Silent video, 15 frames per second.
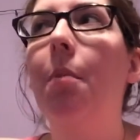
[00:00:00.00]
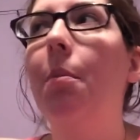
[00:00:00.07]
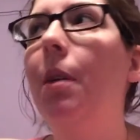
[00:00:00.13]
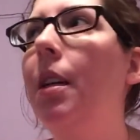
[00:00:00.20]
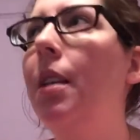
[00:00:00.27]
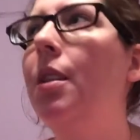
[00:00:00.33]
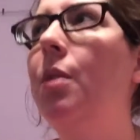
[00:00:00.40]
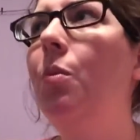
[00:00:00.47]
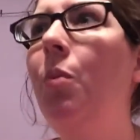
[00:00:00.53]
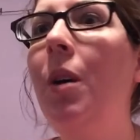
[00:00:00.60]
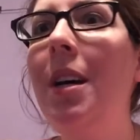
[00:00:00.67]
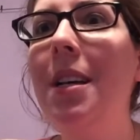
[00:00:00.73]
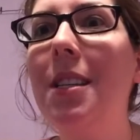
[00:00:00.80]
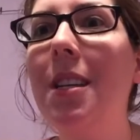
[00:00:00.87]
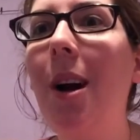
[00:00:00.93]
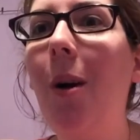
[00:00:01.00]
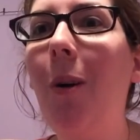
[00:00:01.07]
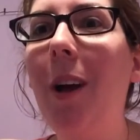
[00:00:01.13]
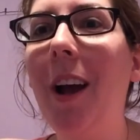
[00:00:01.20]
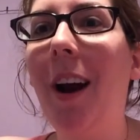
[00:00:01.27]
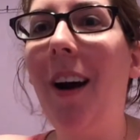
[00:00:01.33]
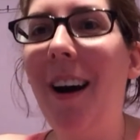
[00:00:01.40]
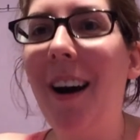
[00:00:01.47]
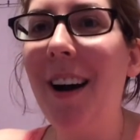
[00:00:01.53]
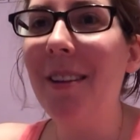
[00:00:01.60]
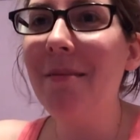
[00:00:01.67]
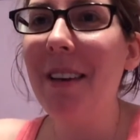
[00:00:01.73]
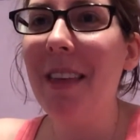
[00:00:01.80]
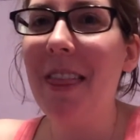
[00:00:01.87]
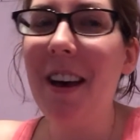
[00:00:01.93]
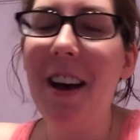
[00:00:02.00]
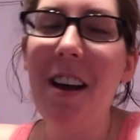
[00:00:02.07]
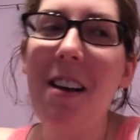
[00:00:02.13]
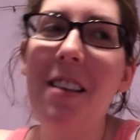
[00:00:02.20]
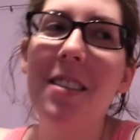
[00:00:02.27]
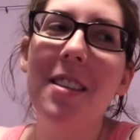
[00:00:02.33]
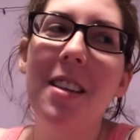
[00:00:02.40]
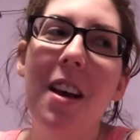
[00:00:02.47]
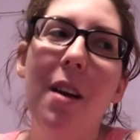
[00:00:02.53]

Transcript: I'm like, what is going on with us?